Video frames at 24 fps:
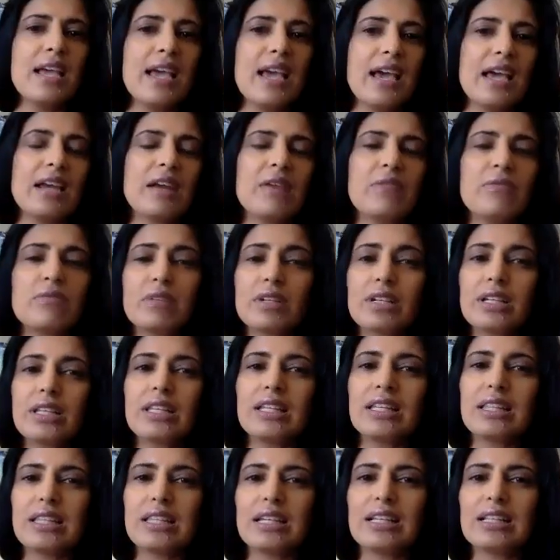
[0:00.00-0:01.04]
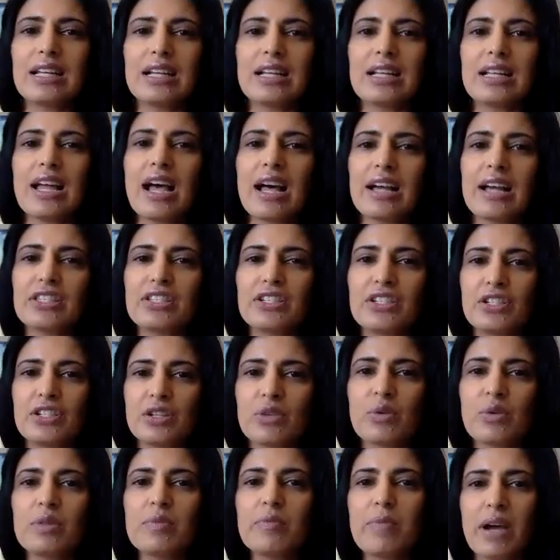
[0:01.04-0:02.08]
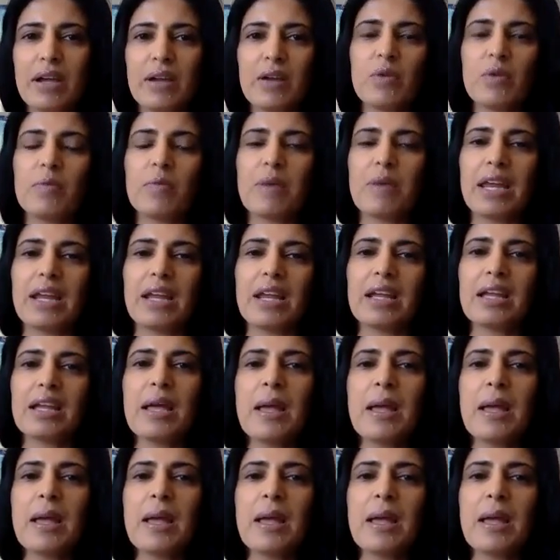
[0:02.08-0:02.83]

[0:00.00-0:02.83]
And I really think that has to do with Biomedic.